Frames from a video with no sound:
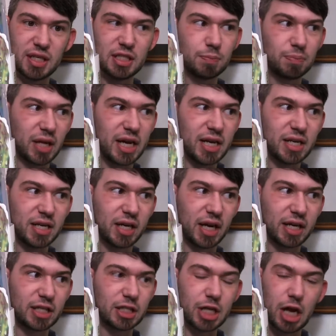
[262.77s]
he's played in
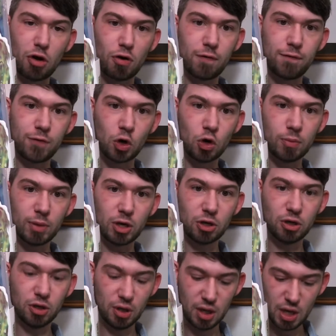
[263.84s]
like Terra
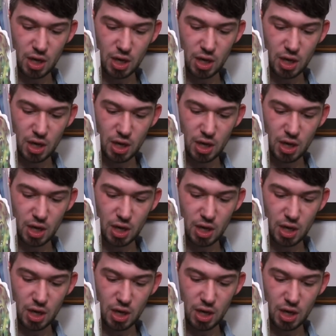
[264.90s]
Firma.